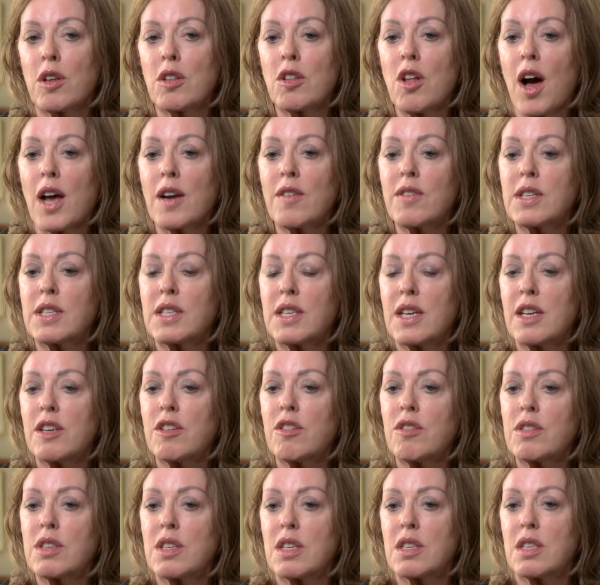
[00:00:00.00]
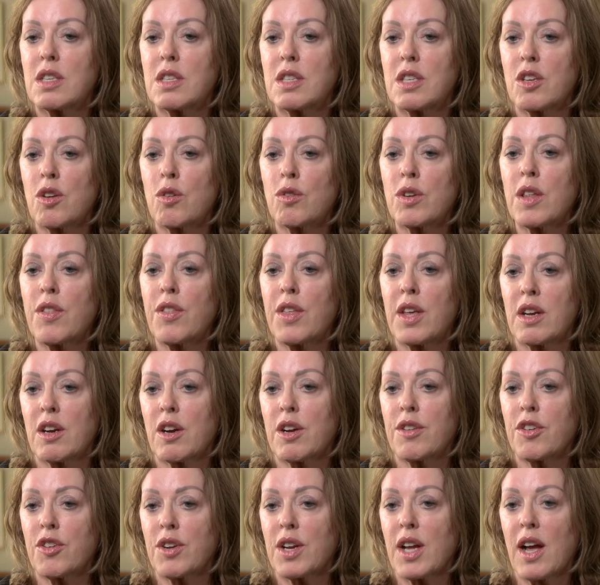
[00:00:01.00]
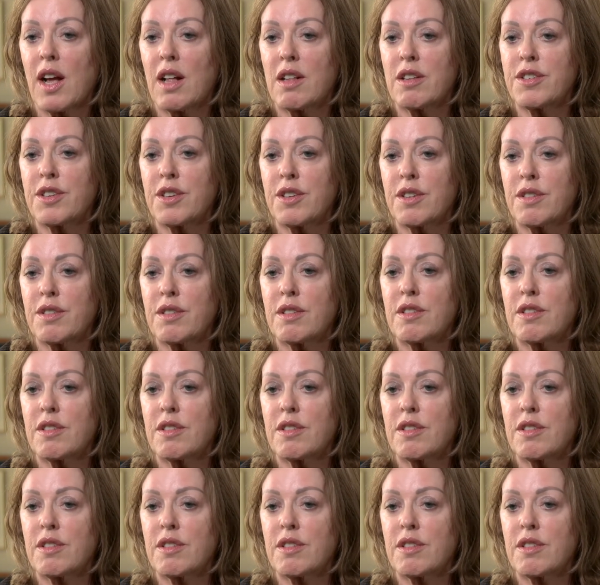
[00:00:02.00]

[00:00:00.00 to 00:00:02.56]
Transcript: a lot of seniors, this is the only thing on their calendar.